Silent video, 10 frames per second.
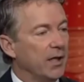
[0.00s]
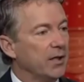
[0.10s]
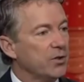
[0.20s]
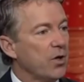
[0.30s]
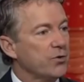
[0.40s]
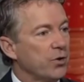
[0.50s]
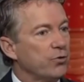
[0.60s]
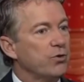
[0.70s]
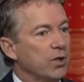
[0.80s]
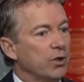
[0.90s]
and he's also
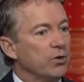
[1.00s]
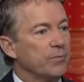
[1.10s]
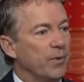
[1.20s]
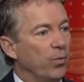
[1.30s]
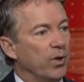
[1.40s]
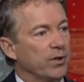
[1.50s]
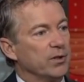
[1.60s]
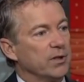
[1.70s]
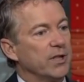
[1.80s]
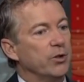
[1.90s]
through the years been one of
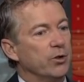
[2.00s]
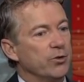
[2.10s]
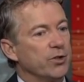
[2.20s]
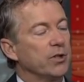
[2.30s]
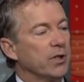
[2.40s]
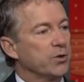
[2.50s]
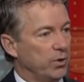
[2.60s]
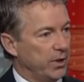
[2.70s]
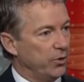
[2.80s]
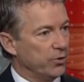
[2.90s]
the leaders,
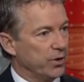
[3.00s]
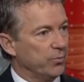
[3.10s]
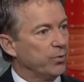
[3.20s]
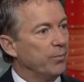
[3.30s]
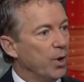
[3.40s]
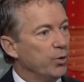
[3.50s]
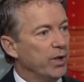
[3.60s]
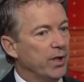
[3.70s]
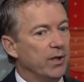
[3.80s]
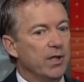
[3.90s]
intellectual leaders in
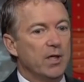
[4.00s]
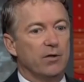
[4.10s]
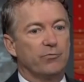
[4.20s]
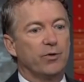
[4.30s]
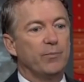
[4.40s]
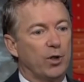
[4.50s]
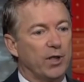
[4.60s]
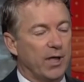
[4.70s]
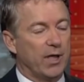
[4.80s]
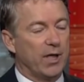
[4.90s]
promoting free
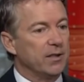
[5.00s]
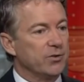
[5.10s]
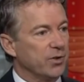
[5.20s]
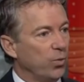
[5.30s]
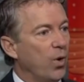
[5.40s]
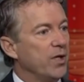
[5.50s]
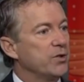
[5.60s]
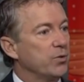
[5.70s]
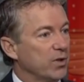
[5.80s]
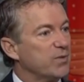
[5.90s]
market ideas and
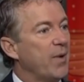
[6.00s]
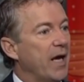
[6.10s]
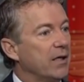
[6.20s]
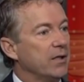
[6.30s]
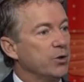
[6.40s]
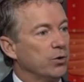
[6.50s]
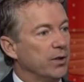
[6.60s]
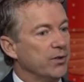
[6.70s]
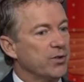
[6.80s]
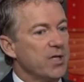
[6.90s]
ways to expand insurance
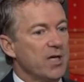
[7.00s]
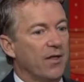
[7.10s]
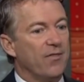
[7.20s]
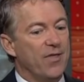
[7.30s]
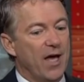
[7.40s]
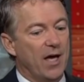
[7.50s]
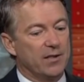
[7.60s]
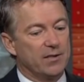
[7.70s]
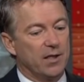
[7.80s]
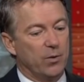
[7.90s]

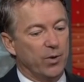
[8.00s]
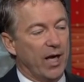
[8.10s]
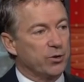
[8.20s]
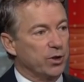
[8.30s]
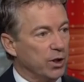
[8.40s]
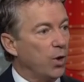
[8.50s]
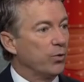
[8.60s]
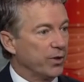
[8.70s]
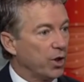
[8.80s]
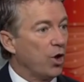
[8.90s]
that would actually
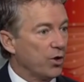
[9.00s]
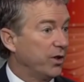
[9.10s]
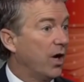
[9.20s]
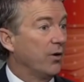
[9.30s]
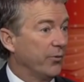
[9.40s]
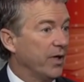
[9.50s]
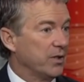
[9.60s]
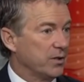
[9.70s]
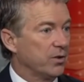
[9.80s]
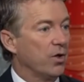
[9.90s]
lower the cost and not
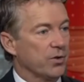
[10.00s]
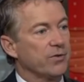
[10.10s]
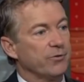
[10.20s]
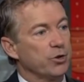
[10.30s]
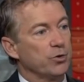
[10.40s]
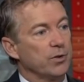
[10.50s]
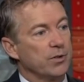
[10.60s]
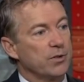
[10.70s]
raise the cost of insurance.